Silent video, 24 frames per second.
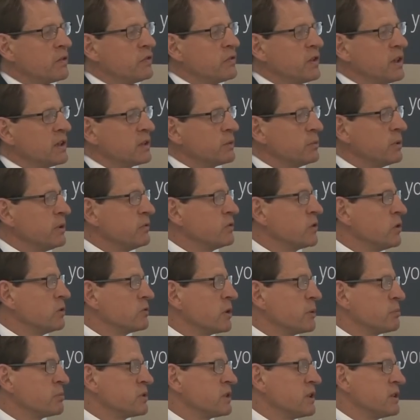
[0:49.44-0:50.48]
age,
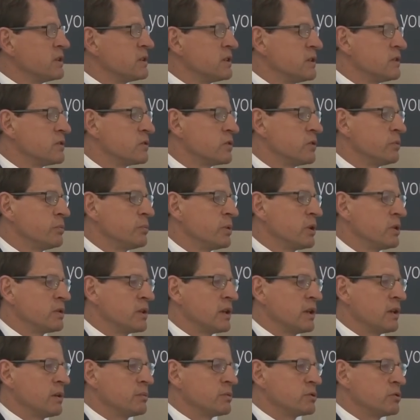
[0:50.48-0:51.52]
doing whatever
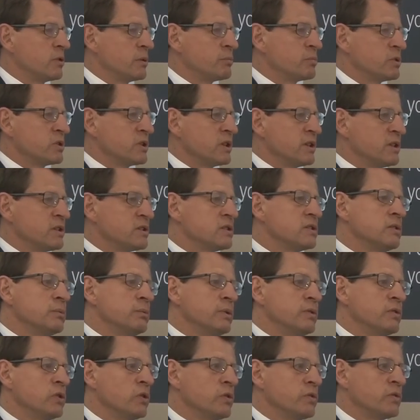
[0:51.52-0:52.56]
level of sport or just
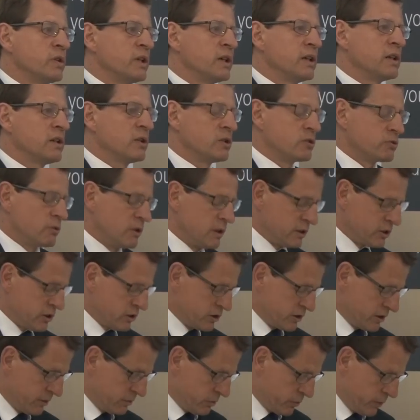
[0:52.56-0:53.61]
recreational
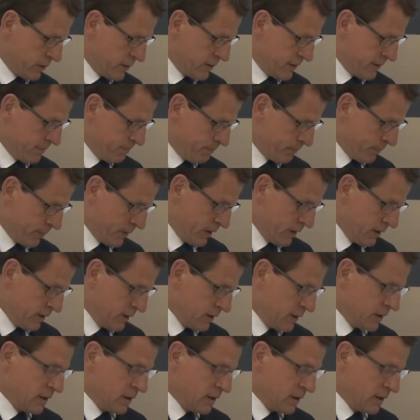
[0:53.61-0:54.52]
activities of daily living.